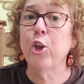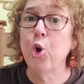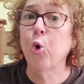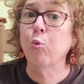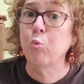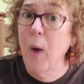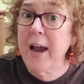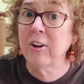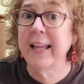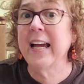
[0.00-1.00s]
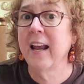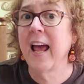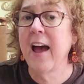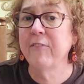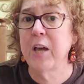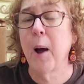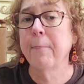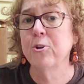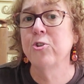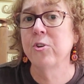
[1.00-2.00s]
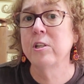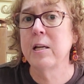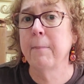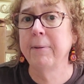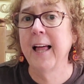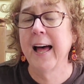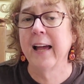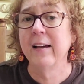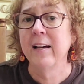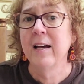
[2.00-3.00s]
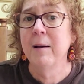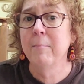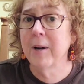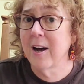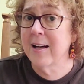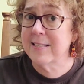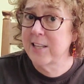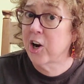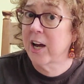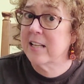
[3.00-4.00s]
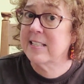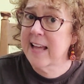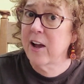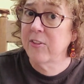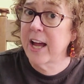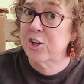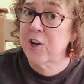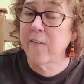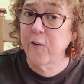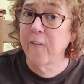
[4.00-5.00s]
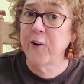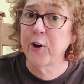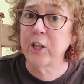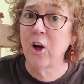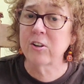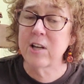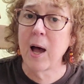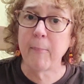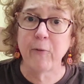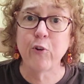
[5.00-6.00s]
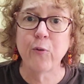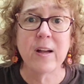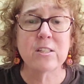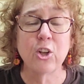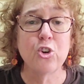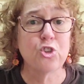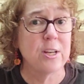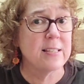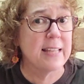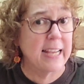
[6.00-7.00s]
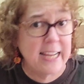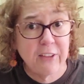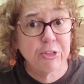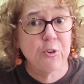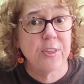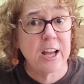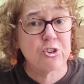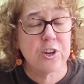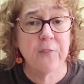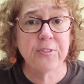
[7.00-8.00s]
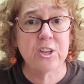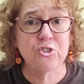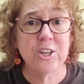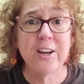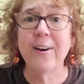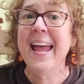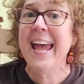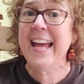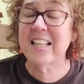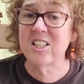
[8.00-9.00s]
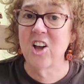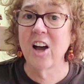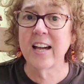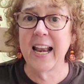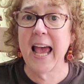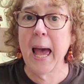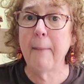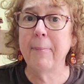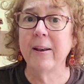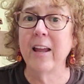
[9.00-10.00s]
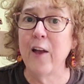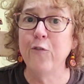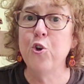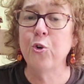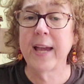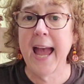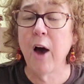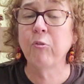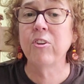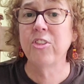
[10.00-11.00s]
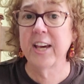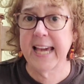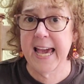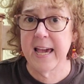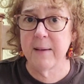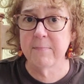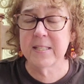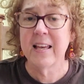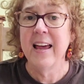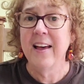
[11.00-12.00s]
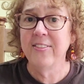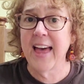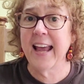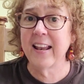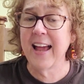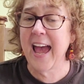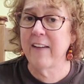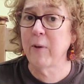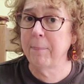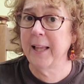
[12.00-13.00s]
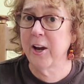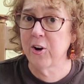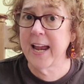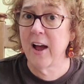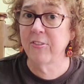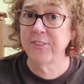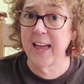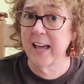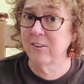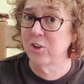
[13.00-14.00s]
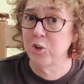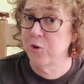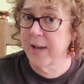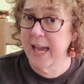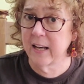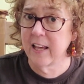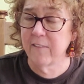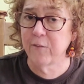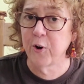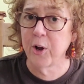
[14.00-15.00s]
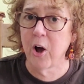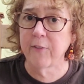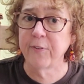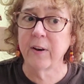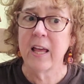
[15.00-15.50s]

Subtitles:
you're rarely going to have the opportunity to play, because they're going to stay on that shelf for a very long time. If your resolution is to get through that shelf this year, it's not going to happen if you count the games that have a player count that you can't hit very often.